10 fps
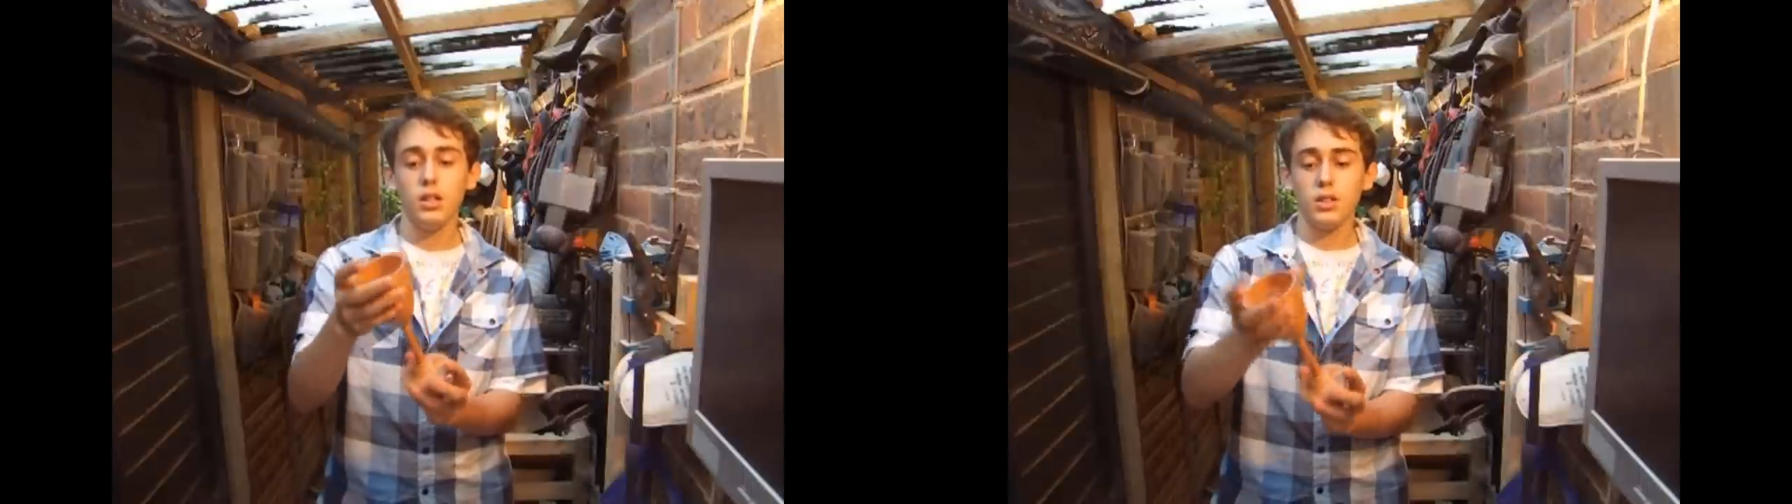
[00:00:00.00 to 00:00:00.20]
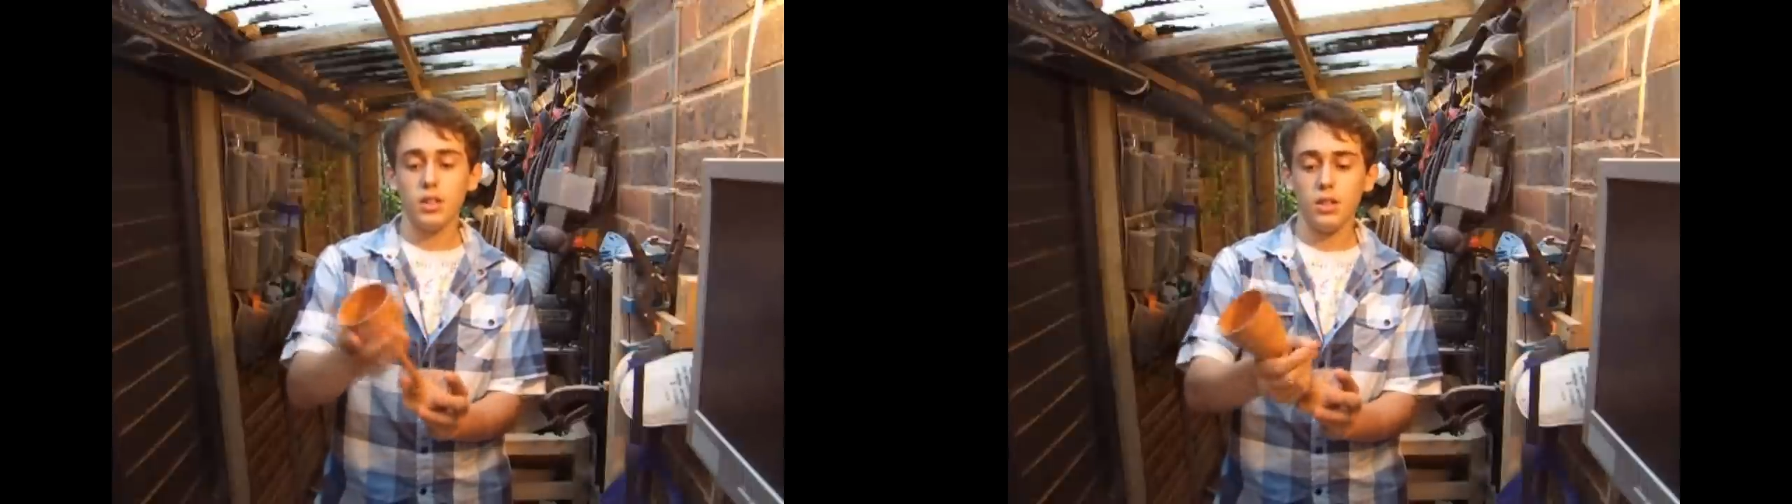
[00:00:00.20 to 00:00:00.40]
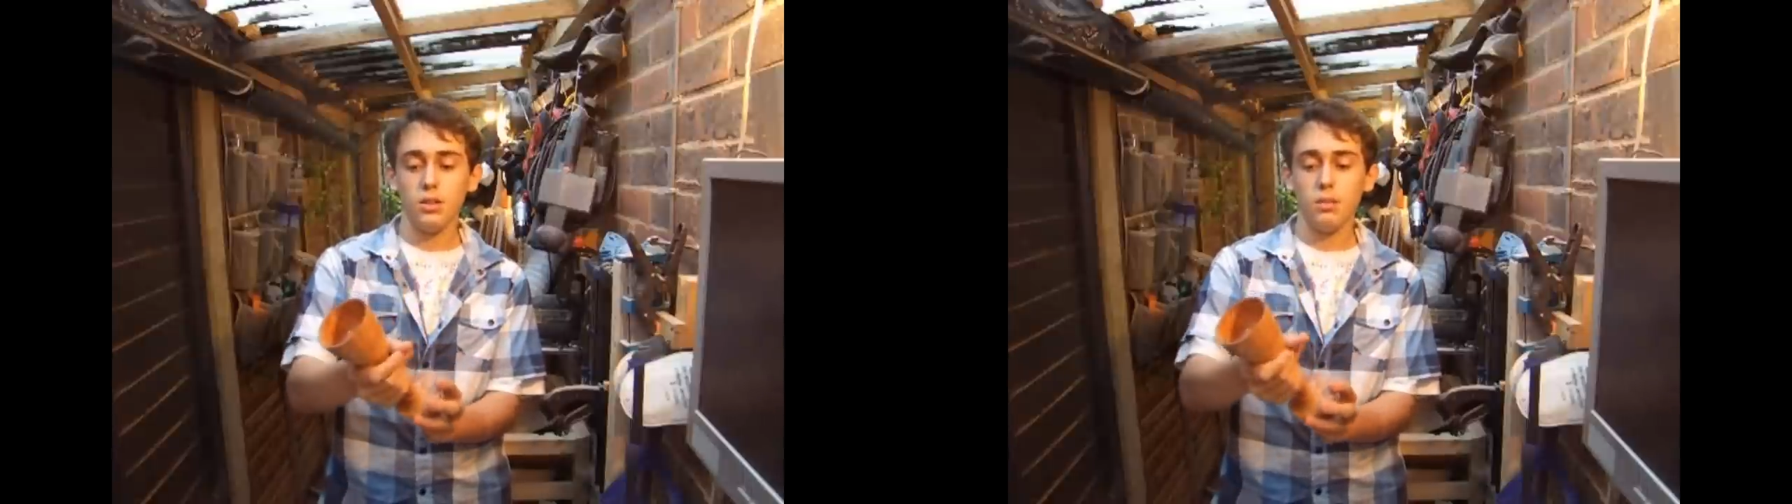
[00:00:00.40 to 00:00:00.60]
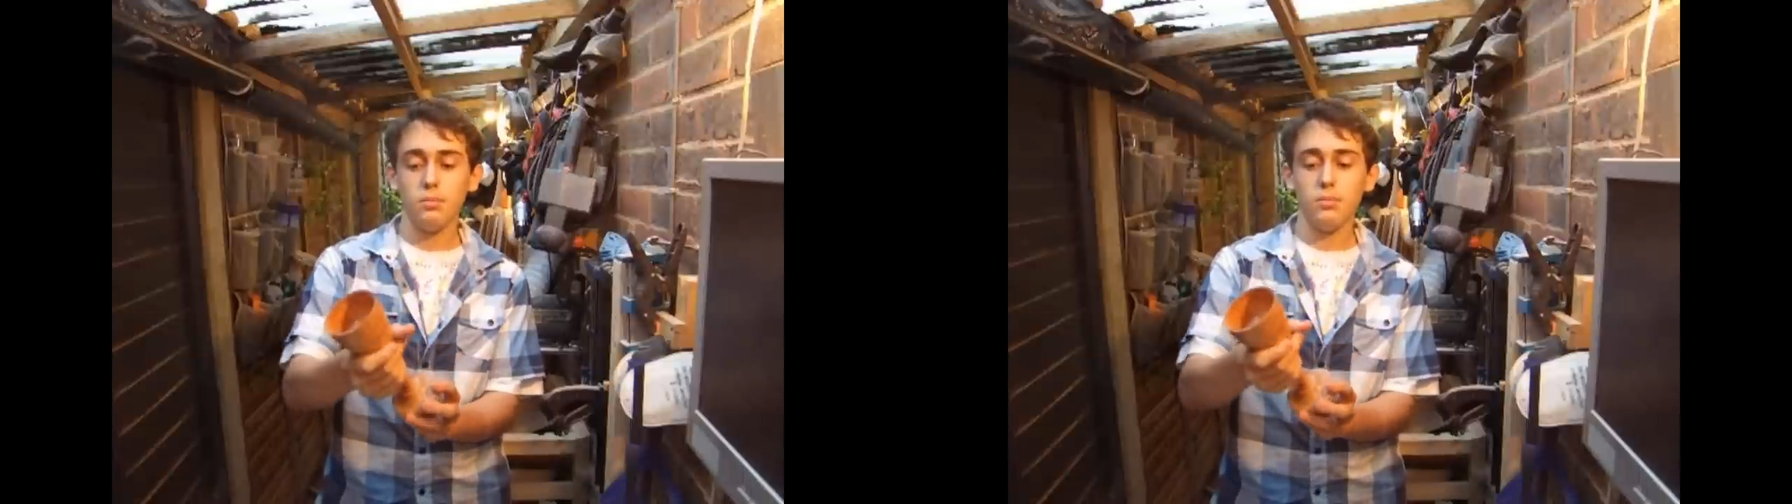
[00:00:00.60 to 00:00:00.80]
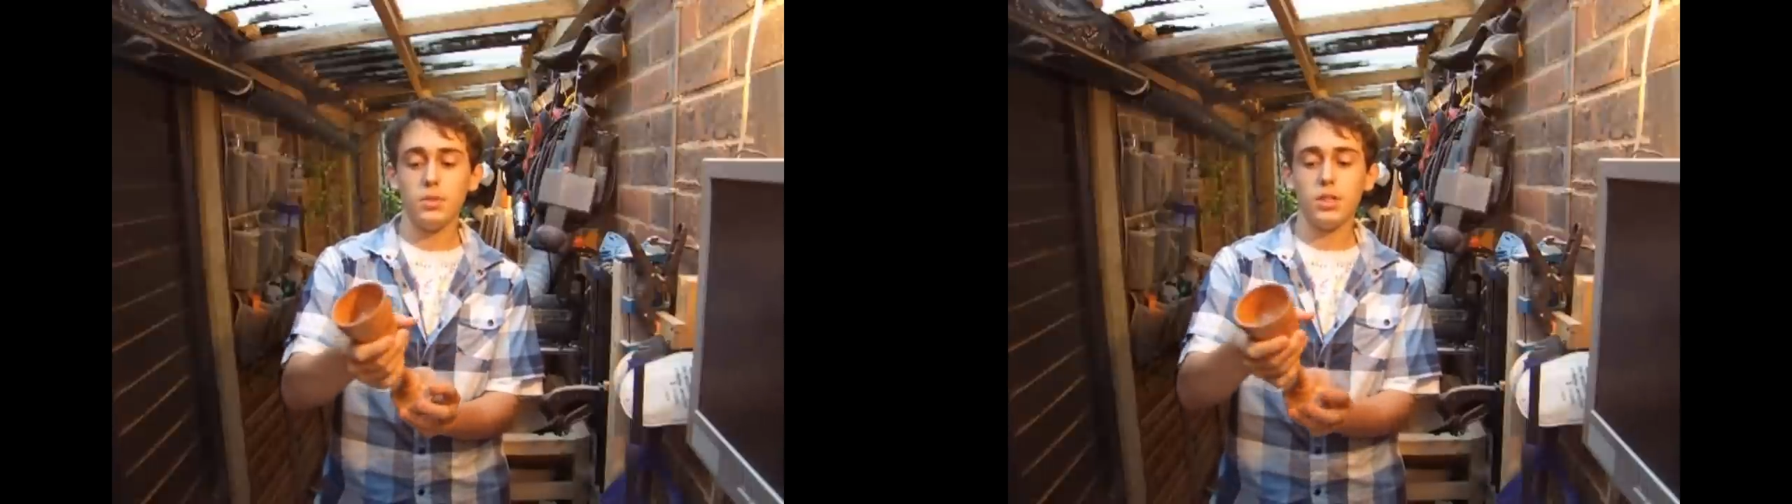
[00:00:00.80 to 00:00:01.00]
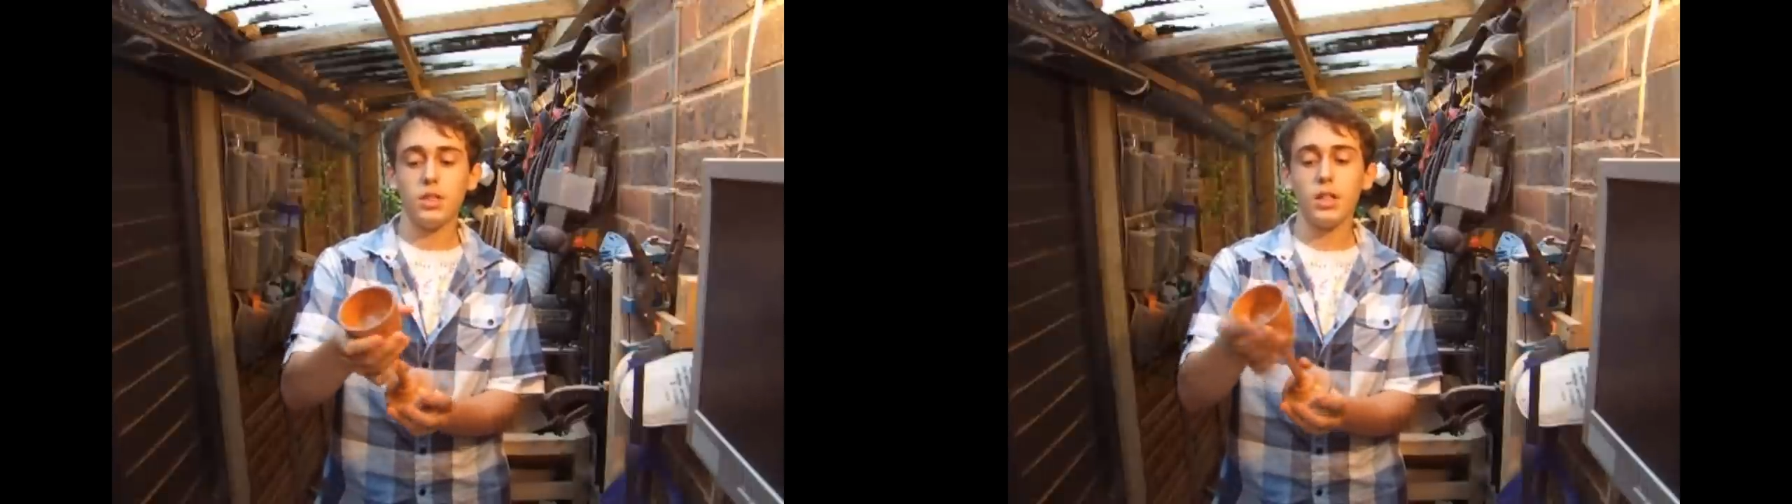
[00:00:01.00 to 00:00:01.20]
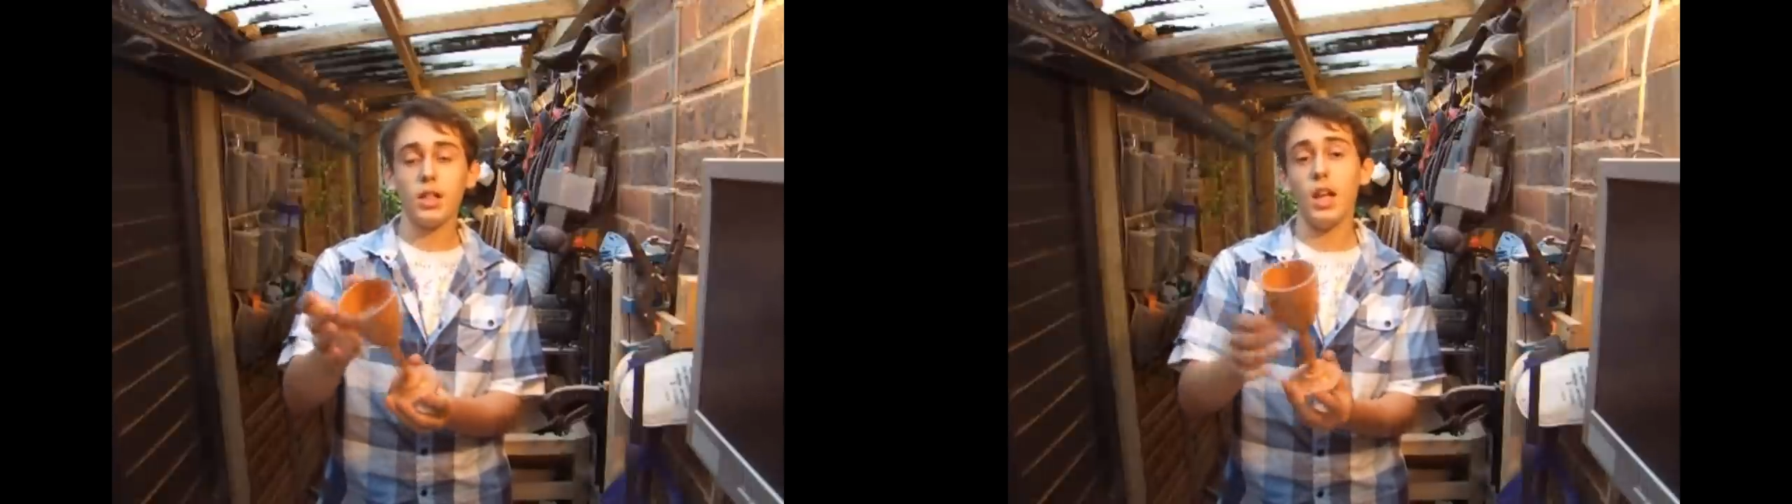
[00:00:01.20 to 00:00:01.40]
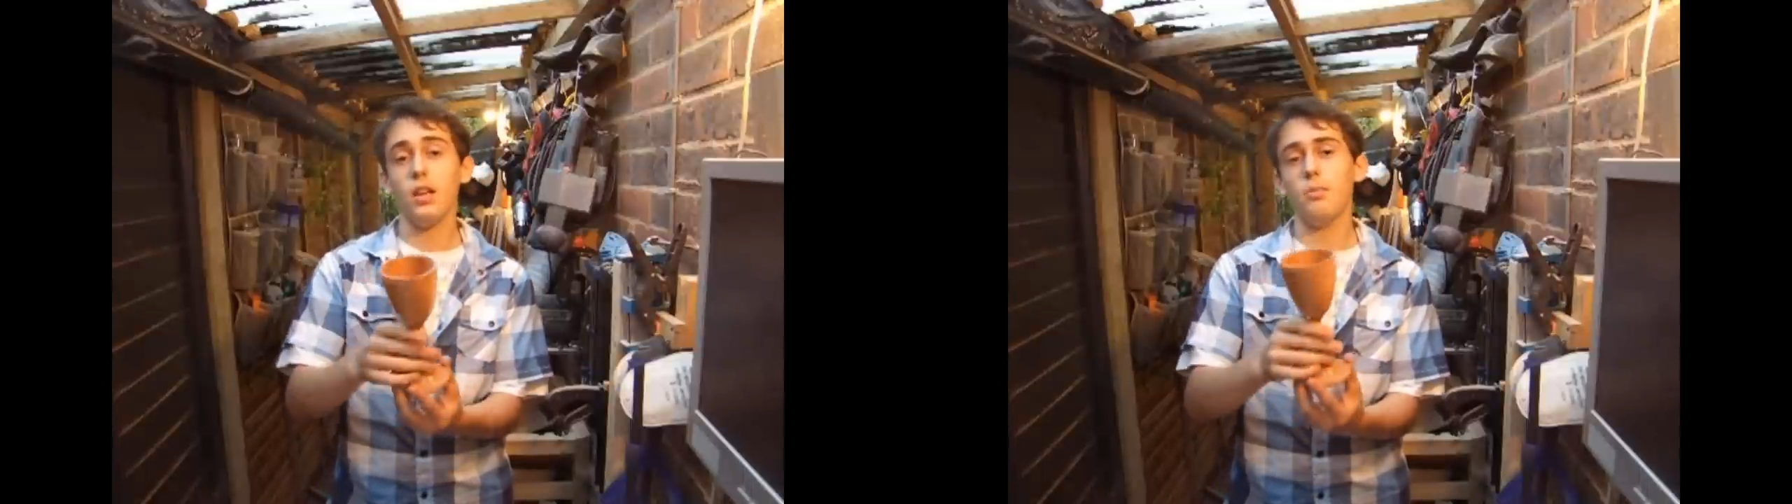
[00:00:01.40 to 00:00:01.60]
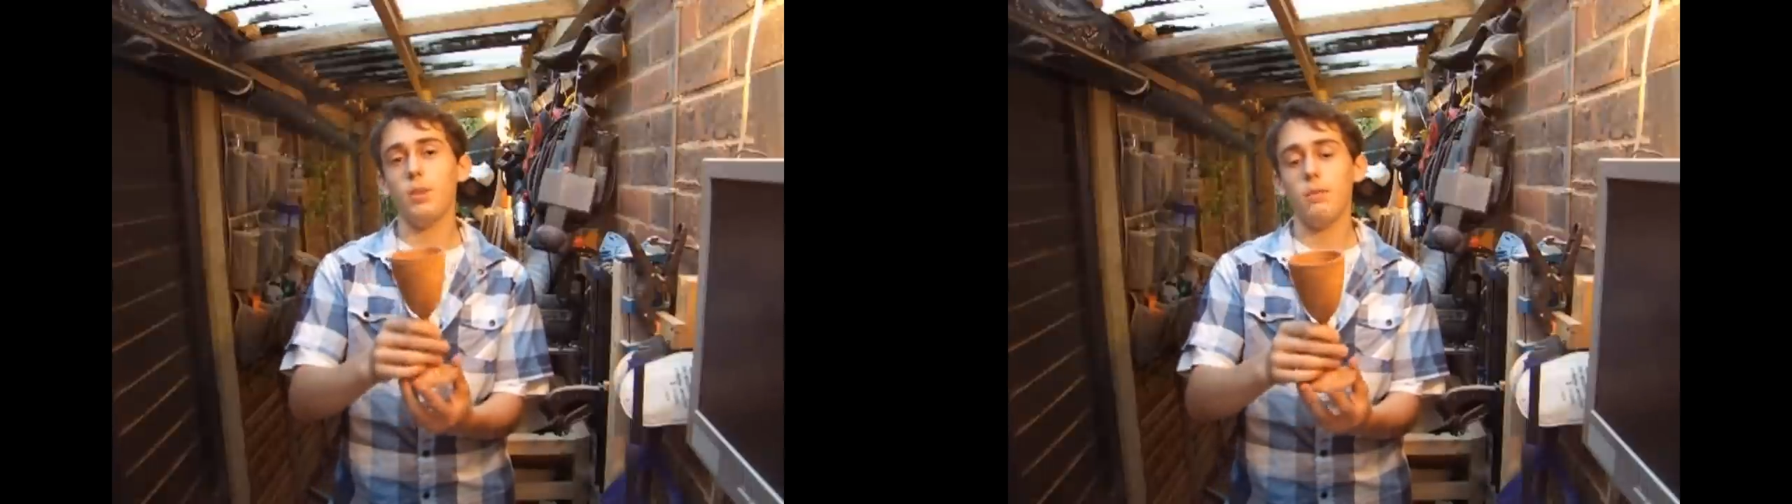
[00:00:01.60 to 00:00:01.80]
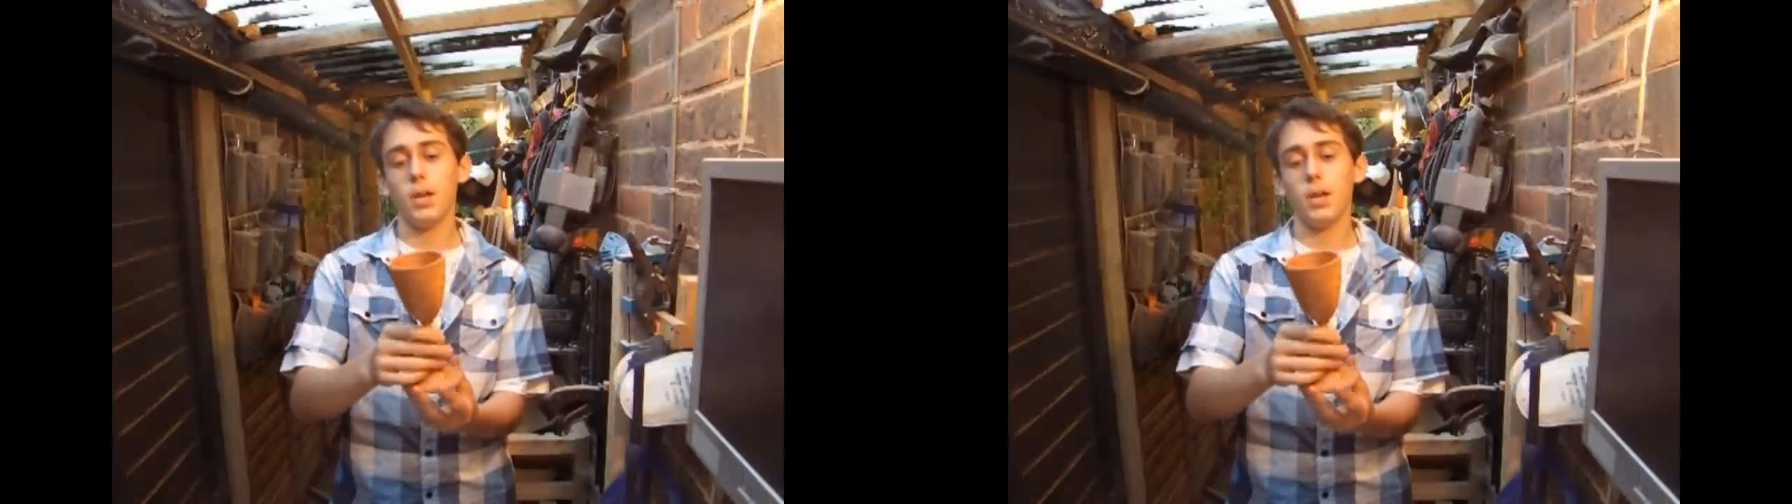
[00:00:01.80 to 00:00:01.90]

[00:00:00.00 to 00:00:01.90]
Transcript: So um, get a little bit